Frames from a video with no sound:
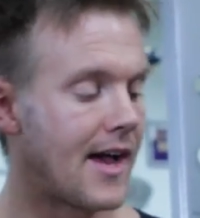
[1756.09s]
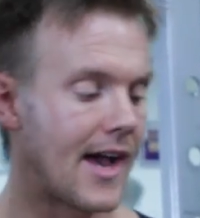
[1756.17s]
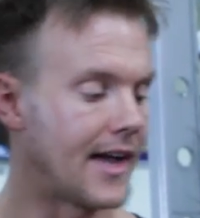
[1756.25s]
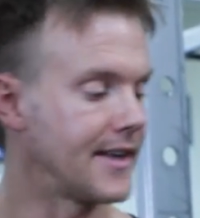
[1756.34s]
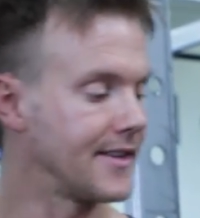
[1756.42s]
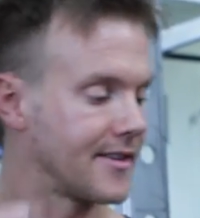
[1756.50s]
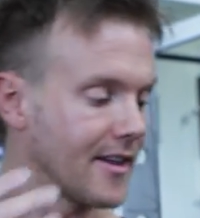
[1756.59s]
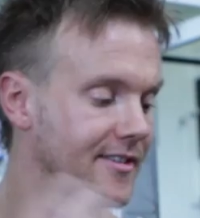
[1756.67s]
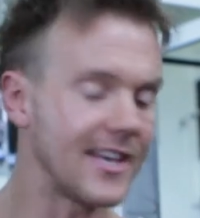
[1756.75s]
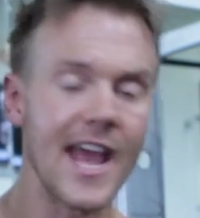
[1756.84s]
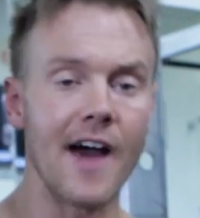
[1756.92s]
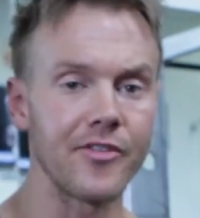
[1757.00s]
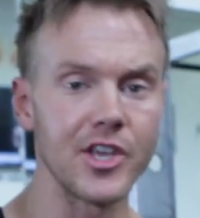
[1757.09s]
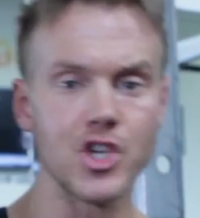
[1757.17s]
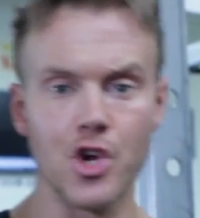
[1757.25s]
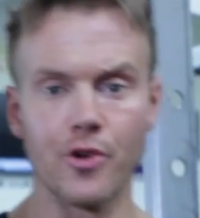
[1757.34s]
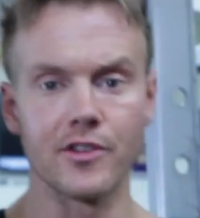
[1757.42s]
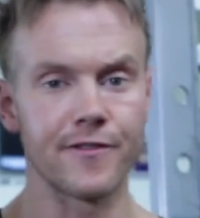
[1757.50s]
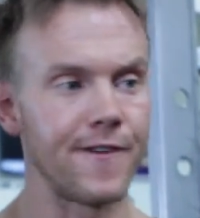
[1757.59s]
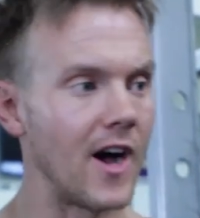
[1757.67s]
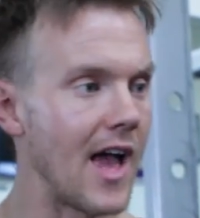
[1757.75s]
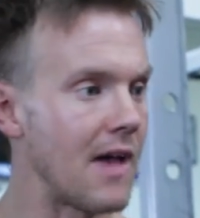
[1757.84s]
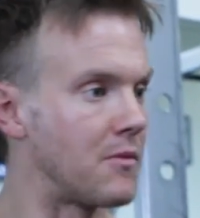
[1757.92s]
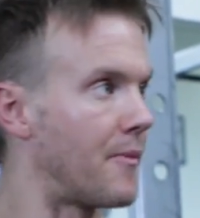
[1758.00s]
And does he have the endurance
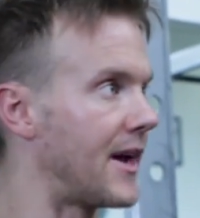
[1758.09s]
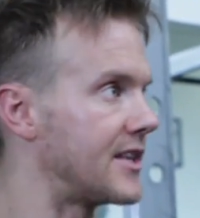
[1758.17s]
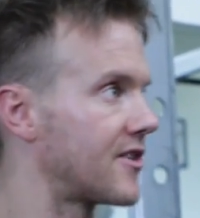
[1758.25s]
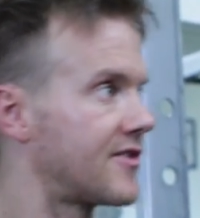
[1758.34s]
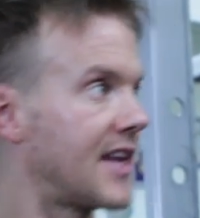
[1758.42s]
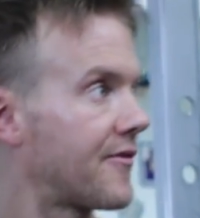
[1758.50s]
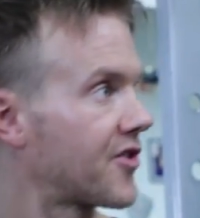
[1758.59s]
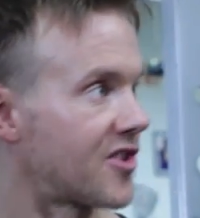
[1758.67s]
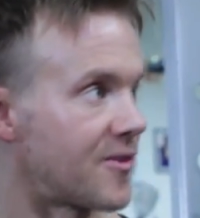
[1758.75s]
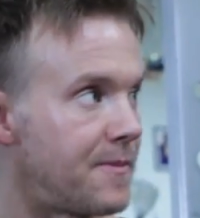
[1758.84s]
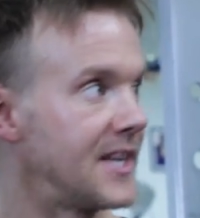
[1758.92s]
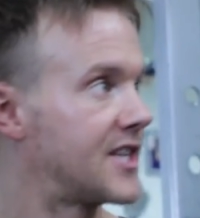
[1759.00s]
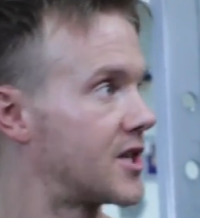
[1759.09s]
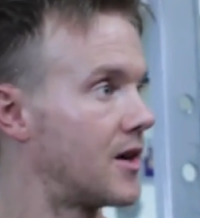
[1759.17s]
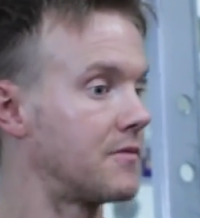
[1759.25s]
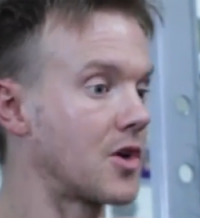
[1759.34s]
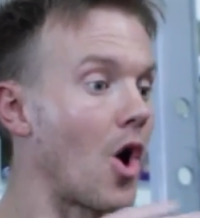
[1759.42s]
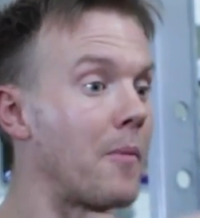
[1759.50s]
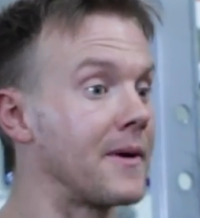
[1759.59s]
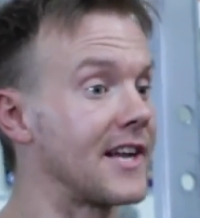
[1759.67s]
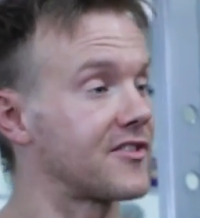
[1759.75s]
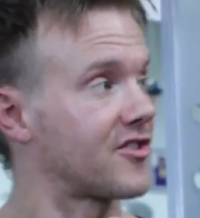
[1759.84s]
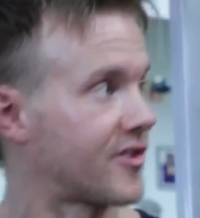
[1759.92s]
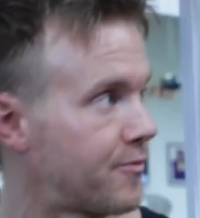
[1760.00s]
for MMA? Does he have the speed to go up
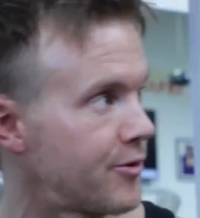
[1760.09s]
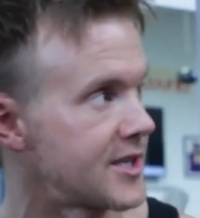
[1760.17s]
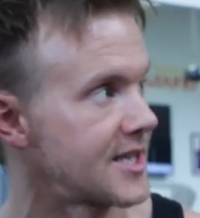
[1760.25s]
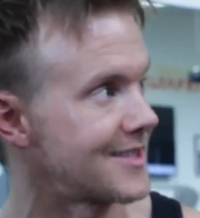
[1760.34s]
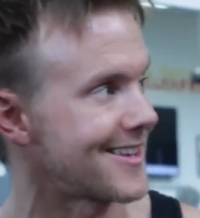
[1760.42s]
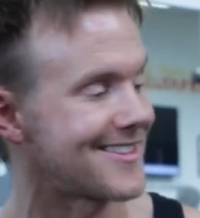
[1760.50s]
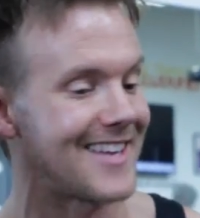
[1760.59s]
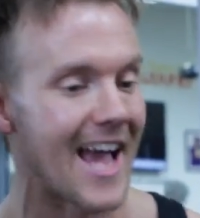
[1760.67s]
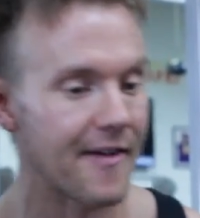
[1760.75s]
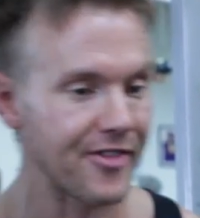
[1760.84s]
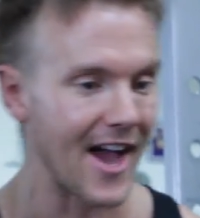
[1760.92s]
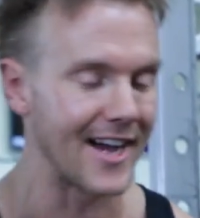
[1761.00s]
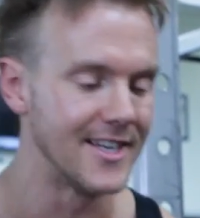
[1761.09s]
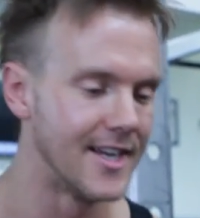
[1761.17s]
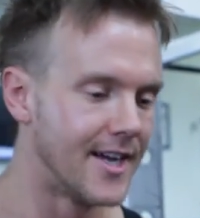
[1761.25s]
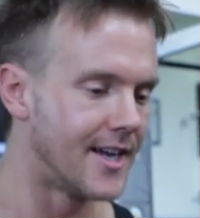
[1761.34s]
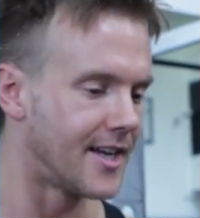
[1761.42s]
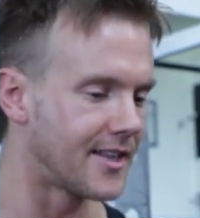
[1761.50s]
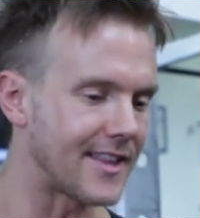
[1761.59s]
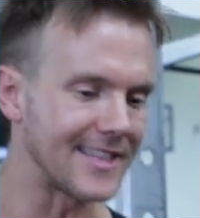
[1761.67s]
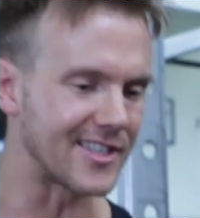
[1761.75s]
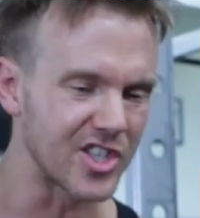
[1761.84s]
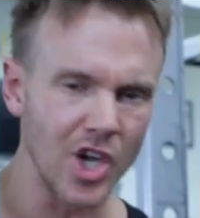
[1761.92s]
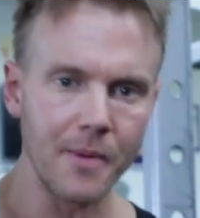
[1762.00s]
against a sprinter? Does he have that
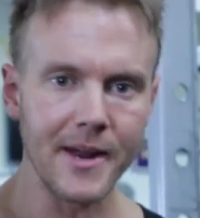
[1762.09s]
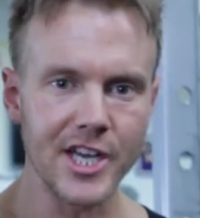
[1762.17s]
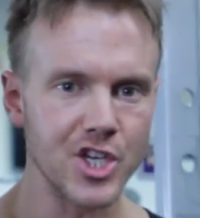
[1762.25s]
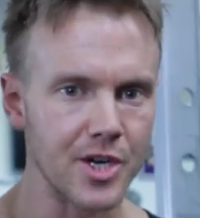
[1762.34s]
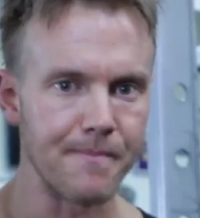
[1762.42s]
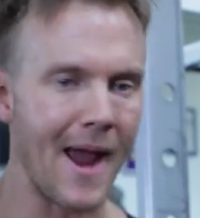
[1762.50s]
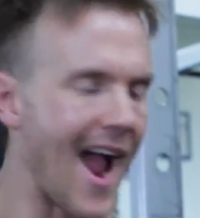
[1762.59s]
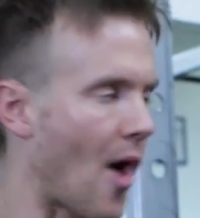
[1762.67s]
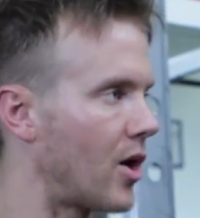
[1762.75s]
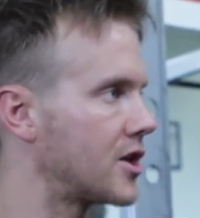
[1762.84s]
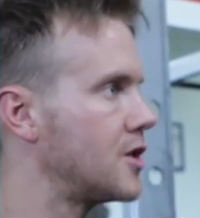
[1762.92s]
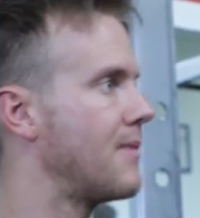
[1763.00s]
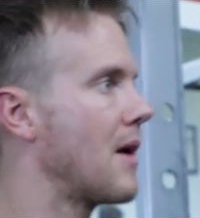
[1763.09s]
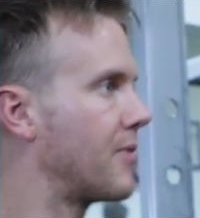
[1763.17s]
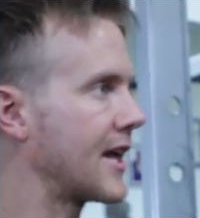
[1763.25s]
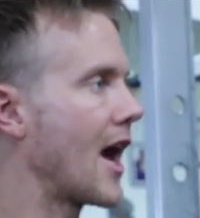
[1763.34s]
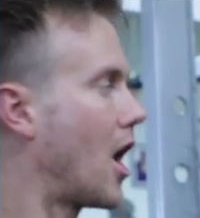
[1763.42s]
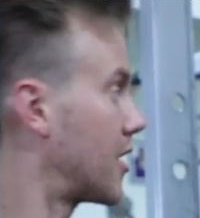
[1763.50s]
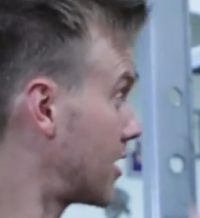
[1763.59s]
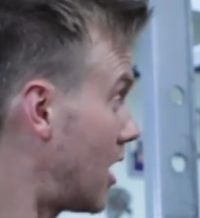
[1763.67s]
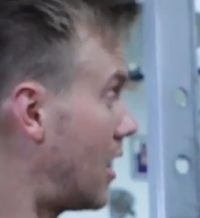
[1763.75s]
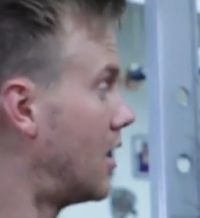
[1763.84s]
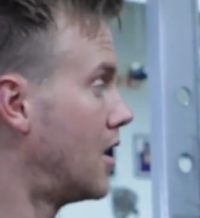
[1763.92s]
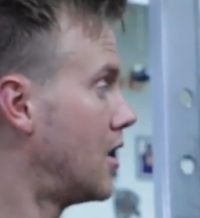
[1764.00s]
determination and power to be able to get under,
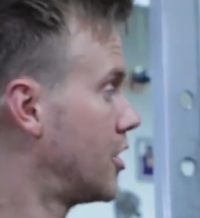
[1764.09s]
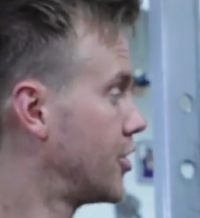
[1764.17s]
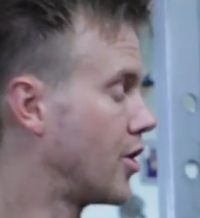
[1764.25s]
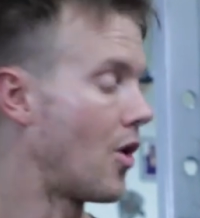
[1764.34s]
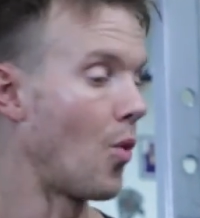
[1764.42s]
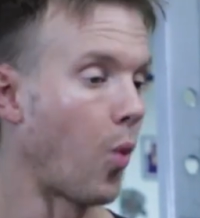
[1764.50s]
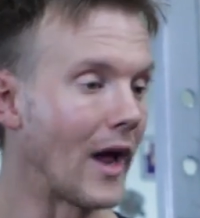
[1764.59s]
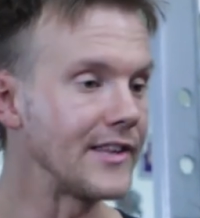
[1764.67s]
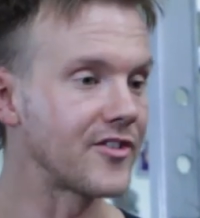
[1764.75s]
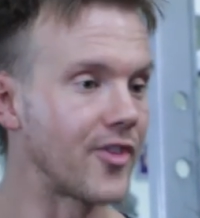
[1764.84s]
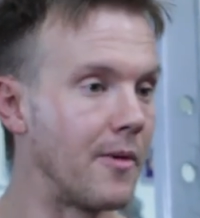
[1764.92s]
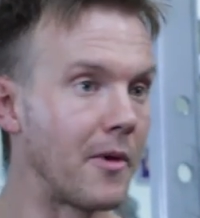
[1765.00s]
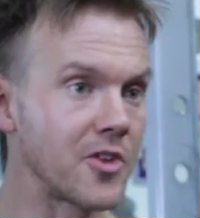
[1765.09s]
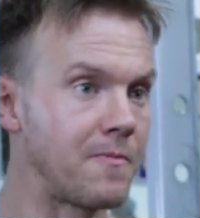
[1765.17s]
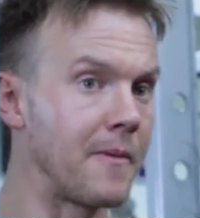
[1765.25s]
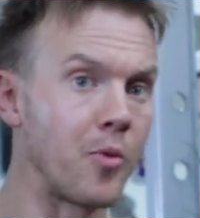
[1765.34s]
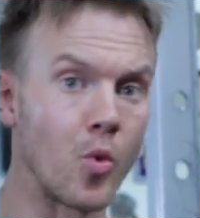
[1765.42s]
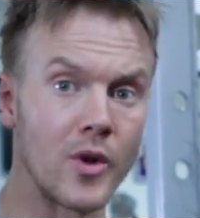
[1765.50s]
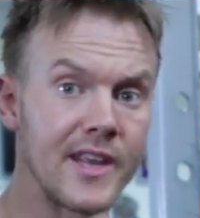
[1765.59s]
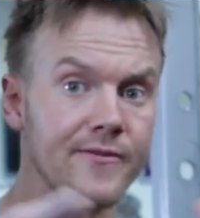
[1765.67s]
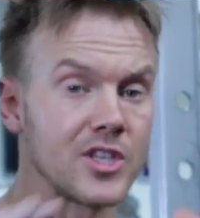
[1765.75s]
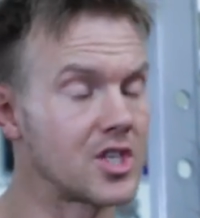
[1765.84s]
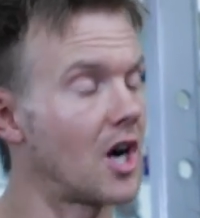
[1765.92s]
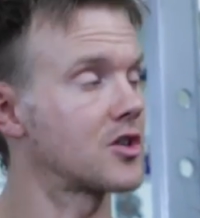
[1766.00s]
you know, weights that most people wouldn't
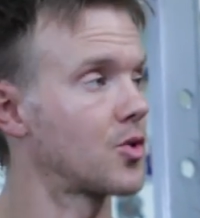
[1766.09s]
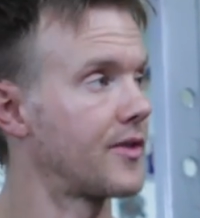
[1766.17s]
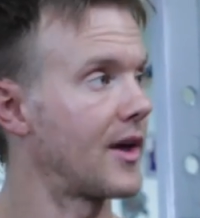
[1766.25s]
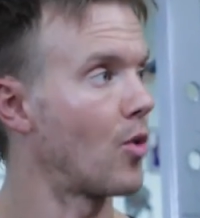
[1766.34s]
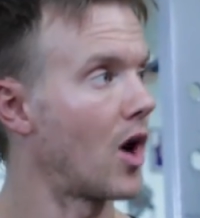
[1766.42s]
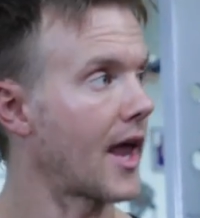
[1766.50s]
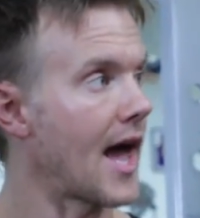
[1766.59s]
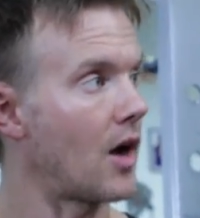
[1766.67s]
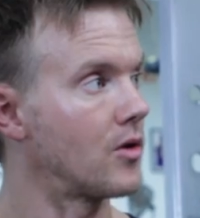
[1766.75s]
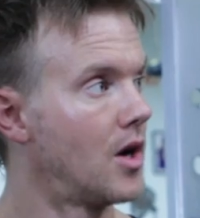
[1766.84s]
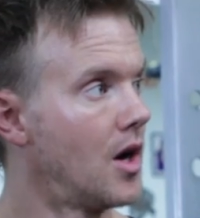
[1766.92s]
even touch when they work out?